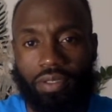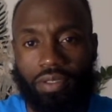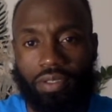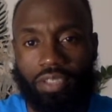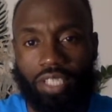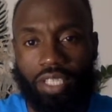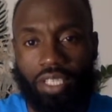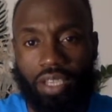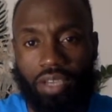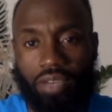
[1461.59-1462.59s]
Check it
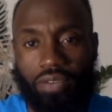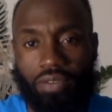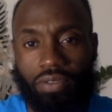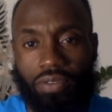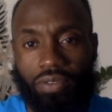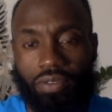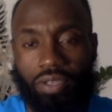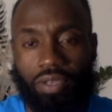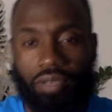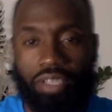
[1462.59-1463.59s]
out. Our
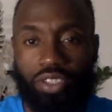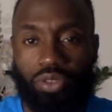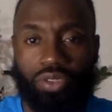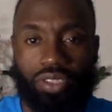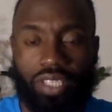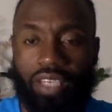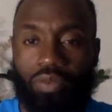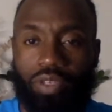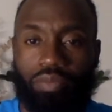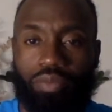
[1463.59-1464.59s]
mental state, we're
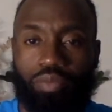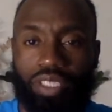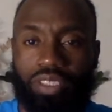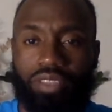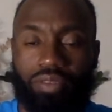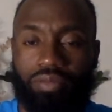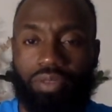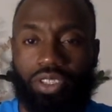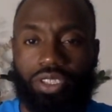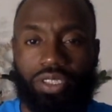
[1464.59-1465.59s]
based on
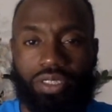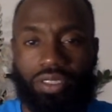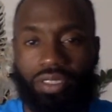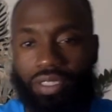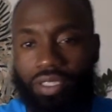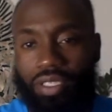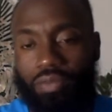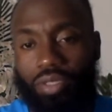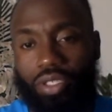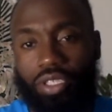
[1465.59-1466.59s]
emotions,
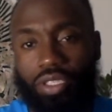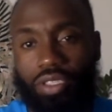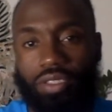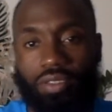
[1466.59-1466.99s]
because